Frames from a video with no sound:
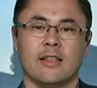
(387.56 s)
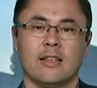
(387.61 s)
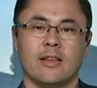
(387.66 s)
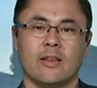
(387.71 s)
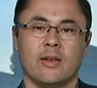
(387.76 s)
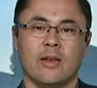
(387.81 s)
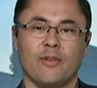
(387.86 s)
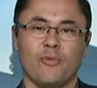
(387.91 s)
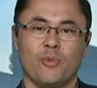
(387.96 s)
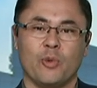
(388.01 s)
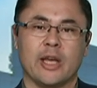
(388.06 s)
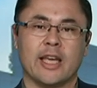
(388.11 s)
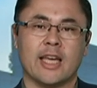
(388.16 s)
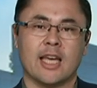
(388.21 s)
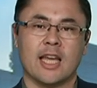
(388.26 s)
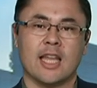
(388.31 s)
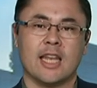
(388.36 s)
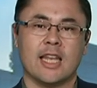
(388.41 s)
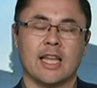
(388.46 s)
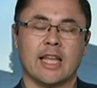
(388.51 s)
if we
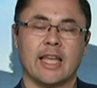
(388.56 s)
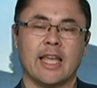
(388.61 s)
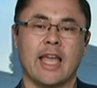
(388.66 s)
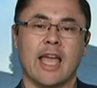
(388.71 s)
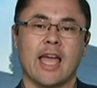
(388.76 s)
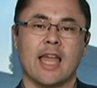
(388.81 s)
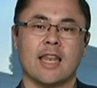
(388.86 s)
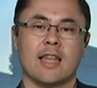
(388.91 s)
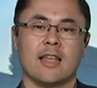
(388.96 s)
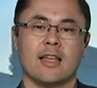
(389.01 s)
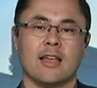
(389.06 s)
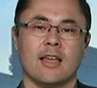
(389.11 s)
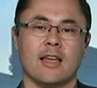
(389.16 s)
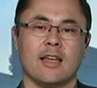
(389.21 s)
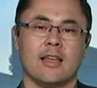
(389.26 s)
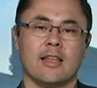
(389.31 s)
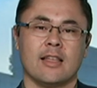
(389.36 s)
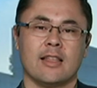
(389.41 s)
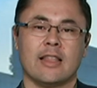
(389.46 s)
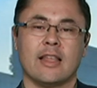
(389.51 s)
can get,
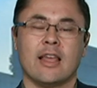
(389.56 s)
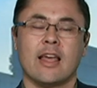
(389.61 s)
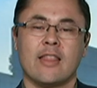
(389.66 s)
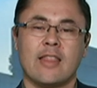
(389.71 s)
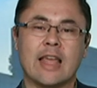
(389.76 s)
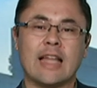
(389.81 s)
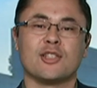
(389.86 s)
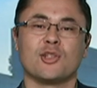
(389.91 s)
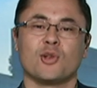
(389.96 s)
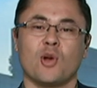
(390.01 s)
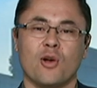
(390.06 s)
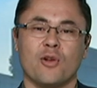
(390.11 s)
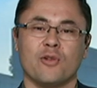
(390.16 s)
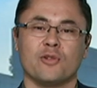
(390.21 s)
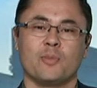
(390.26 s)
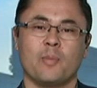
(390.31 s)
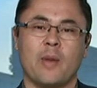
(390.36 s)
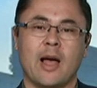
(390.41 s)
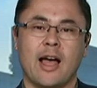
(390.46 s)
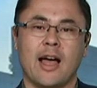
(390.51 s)
and that solves
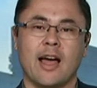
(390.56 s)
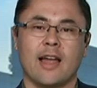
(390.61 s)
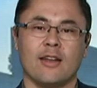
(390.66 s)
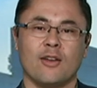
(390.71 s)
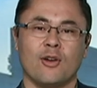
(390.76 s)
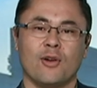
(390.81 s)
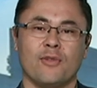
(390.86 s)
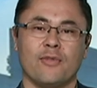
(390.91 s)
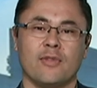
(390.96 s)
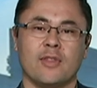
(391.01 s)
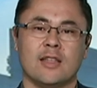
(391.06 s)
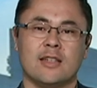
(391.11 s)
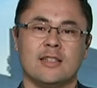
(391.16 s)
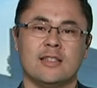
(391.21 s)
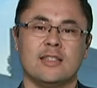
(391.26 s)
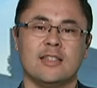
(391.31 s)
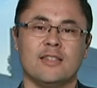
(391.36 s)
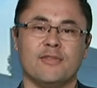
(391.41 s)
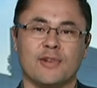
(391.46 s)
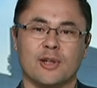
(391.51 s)
part of the
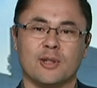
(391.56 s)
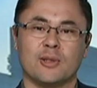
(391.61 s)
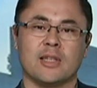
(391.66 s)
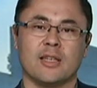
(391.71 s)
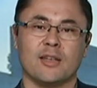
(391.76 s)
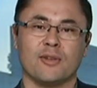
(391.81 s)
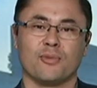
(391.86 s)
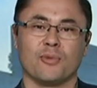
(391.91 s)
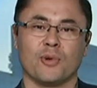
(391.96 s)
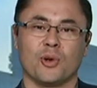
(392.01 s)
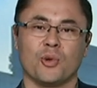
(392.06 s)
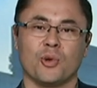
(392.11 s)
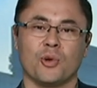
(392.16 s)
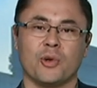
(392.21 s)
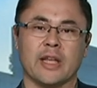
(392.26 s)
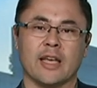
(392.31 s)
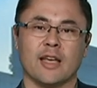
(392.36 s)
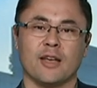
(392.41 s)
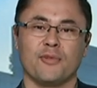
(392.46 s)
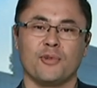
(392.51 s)
difficulty of
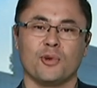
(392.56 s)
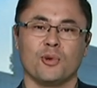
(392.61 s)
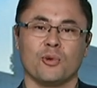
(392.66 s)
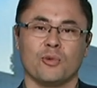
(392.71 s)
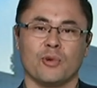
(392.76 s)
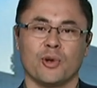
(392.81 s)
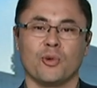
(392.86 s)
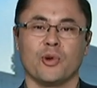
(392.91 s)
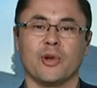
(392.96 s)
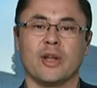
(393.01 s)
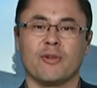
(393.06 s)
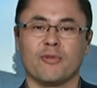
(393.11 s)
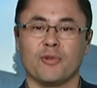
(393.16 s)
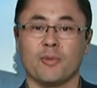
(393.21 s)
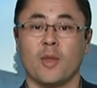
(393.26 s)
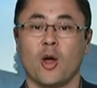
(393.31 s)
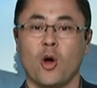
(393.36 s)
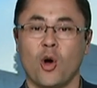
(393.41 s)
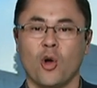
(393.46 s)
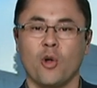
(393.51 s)
recruiting, if you're recruiting from
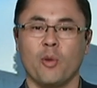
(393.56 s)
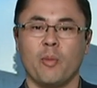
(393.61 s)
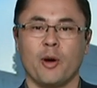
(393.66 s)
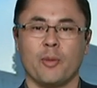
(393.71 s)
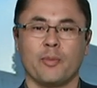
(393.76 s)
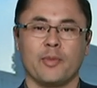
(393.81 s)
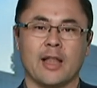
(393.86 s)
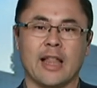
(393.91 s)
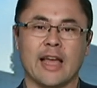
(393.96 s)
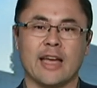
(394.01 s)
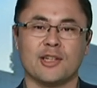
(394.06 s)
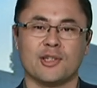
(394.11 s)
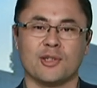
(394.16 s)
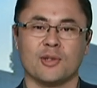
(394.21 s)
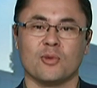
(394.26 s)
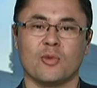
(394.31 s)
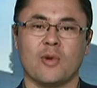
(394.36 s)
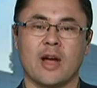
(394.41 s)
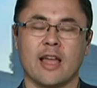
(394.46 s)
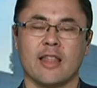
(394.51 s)
the whole
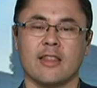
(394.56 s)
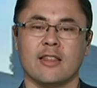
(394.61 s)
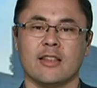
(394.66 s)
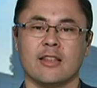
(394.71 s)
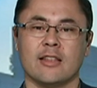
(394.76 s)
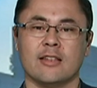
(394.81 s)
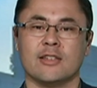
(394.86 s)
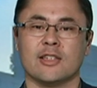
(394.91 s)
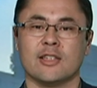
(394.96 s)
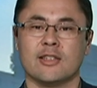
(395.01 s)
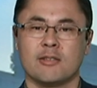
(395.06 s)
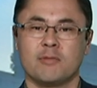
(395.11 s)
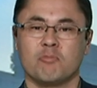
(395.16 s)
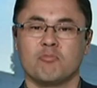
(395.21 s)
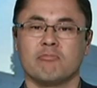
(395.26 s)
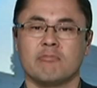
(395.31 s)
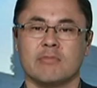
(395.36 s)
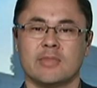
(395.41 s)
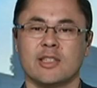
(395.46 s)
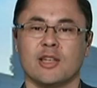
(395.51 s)
population rather than just
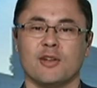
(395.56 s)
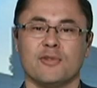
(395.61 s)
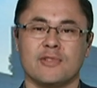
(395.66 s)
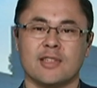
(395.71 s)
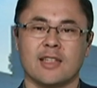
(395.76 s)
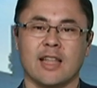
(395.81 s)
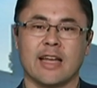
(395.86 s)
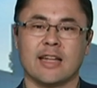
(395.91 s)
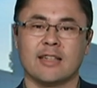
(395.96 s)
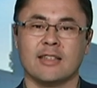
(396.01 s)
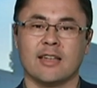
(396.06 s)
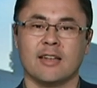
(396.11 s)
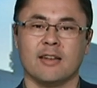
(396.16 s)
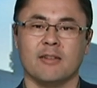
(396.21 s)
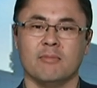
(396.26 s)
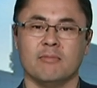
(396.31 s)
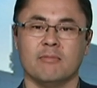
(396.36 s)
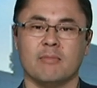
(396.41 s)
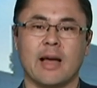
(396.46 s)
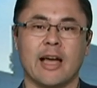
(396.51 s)
self-selecting
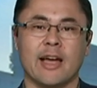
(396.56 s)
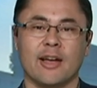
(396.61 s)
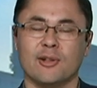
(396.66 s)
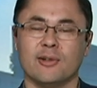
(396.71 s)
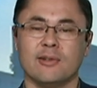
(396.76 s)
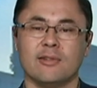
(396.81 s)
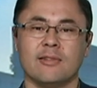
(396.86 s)
males.